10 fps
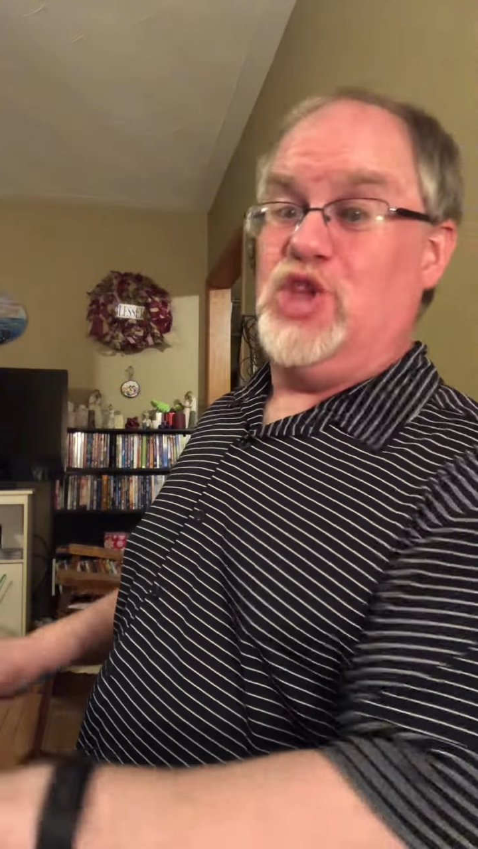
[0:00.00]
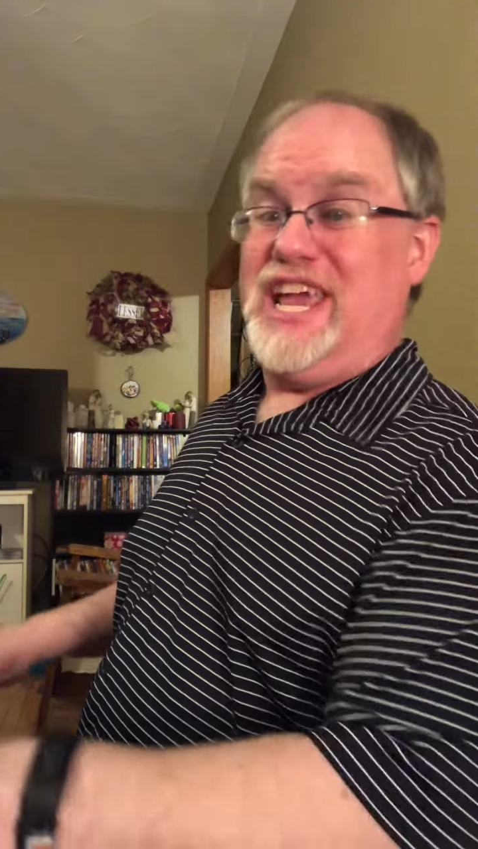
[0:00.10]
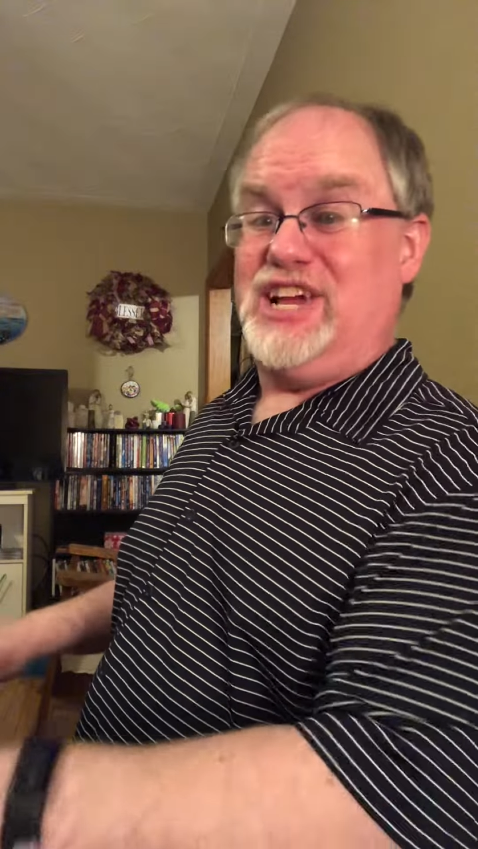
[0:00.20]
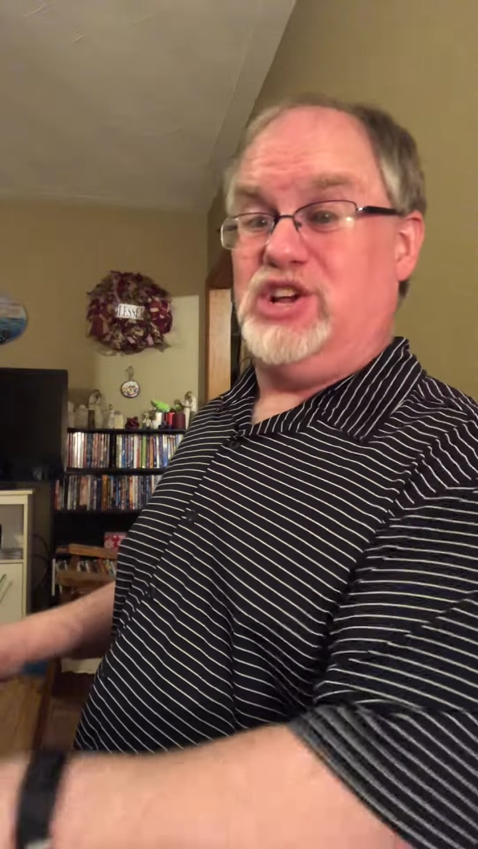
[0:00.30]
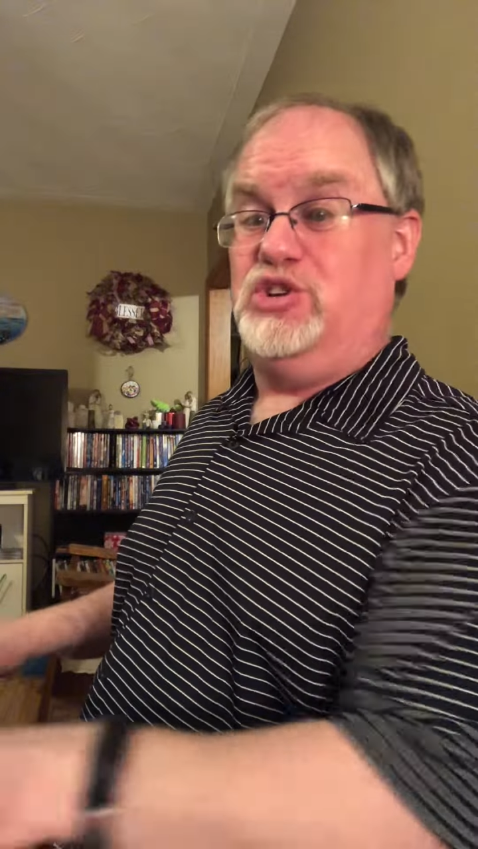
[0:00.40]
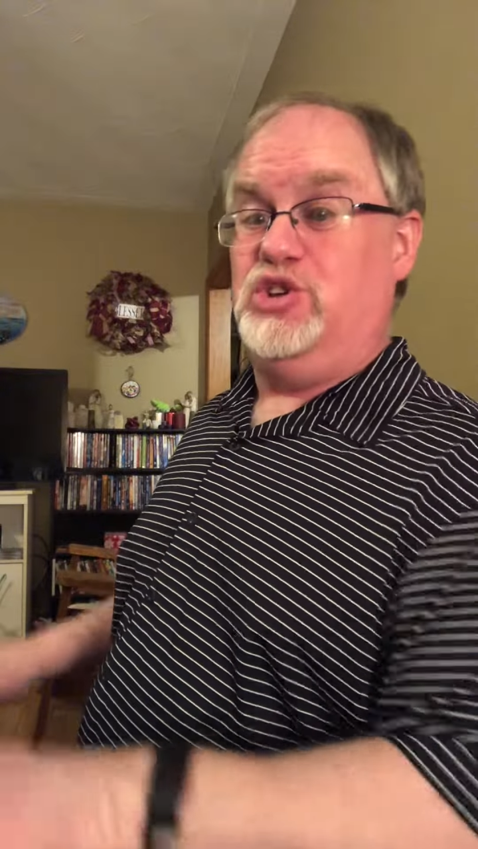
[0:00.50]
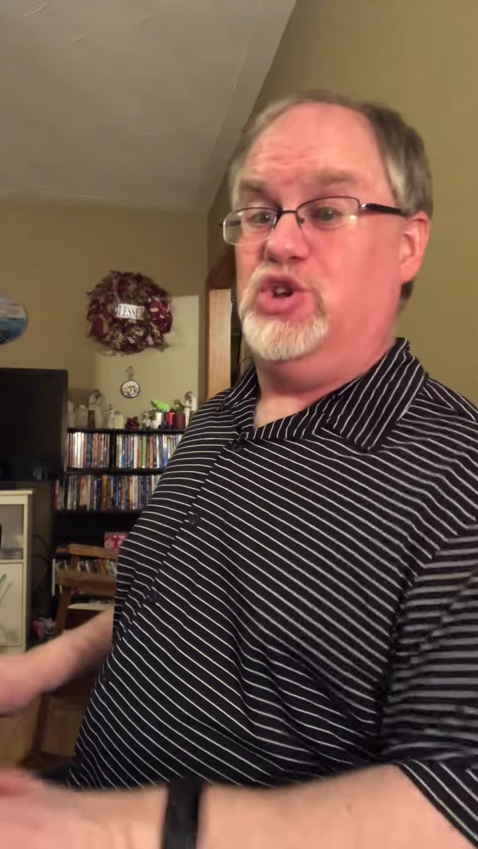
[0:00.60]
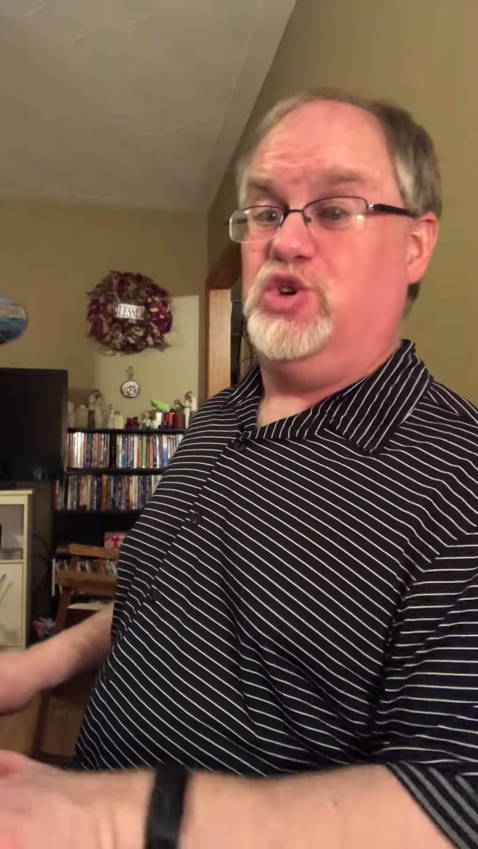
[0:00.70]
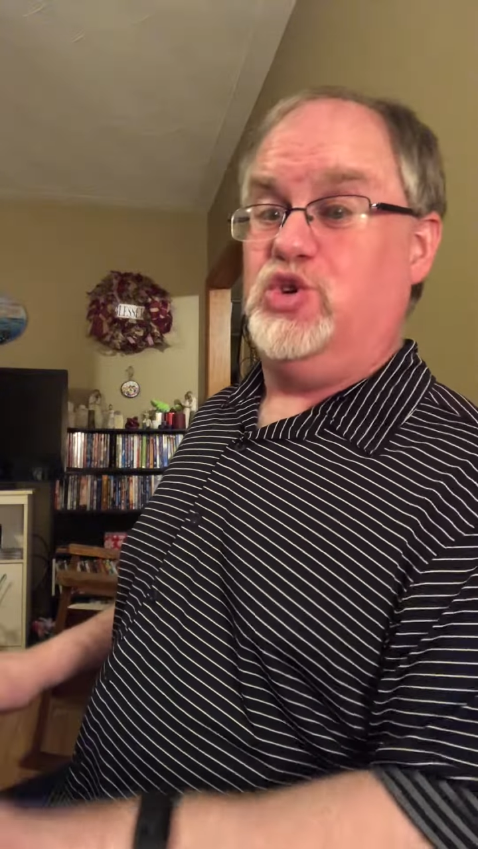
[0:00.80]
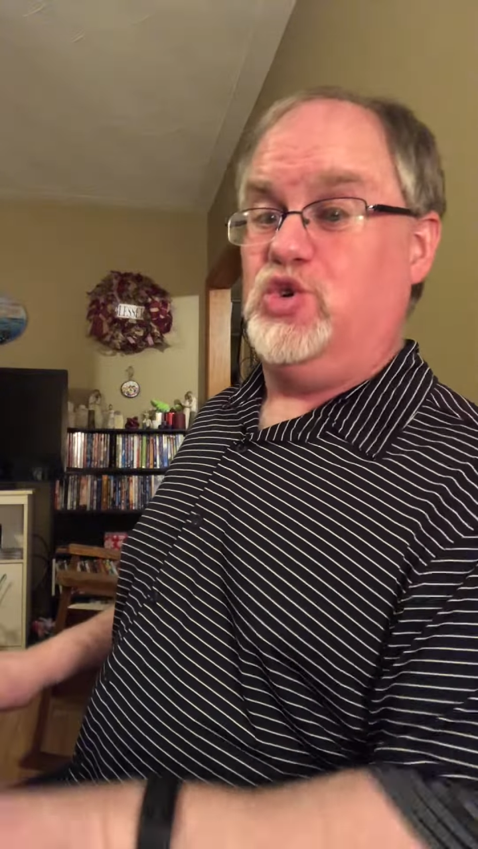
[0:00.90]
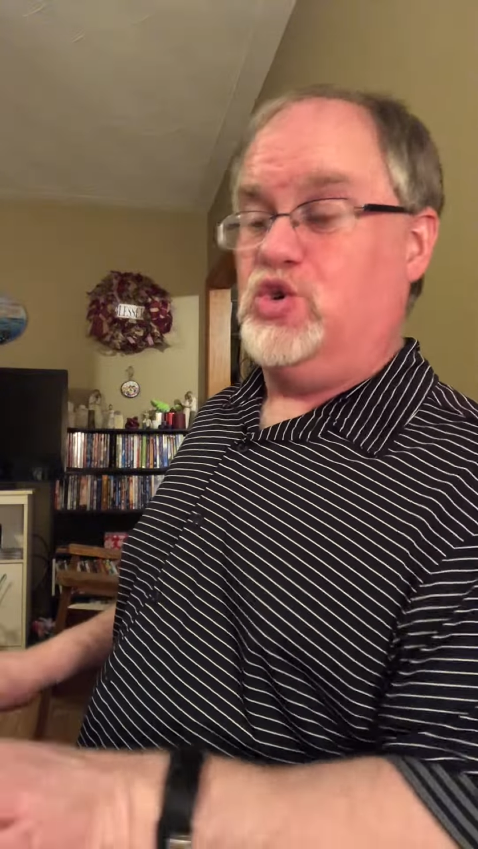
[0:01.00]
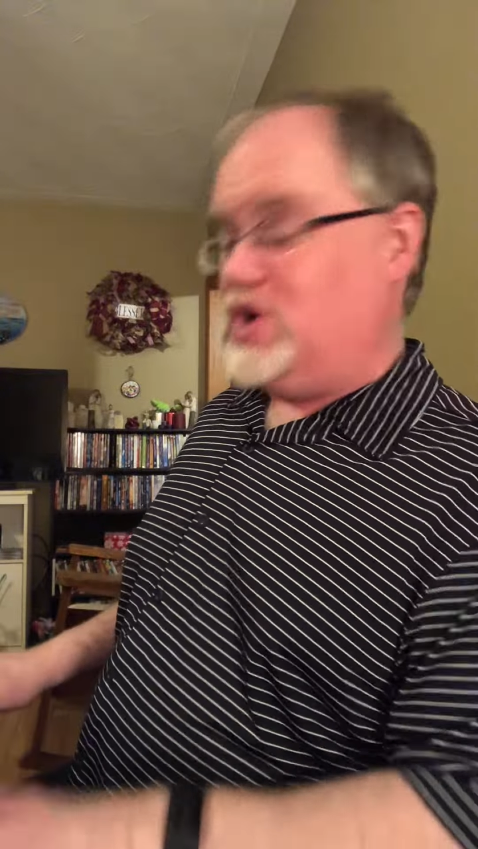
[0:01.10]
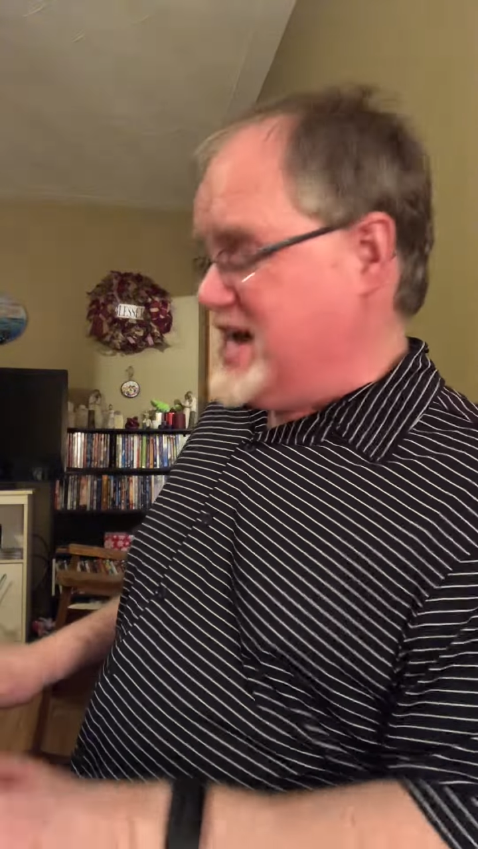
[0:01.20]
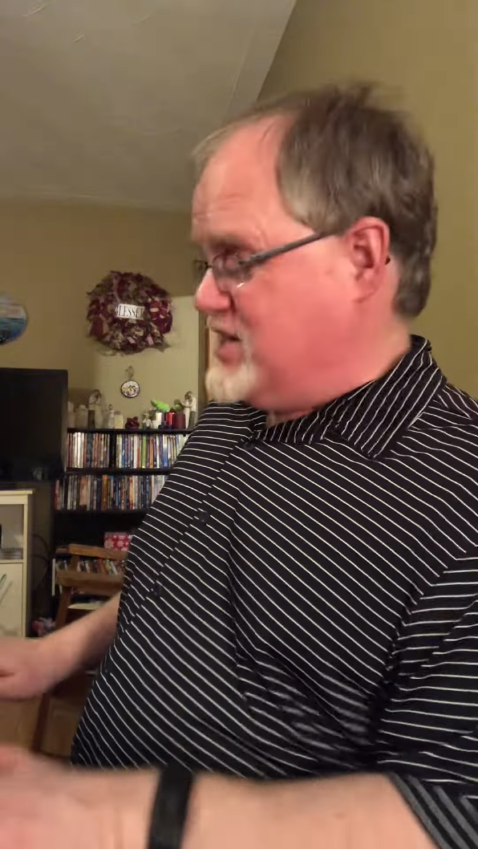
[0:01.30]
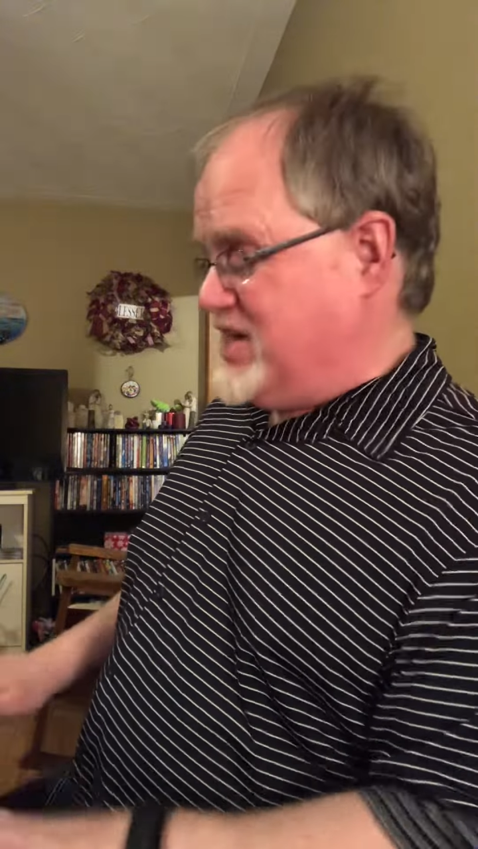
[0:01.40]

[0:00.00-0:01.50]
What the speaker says: they can do.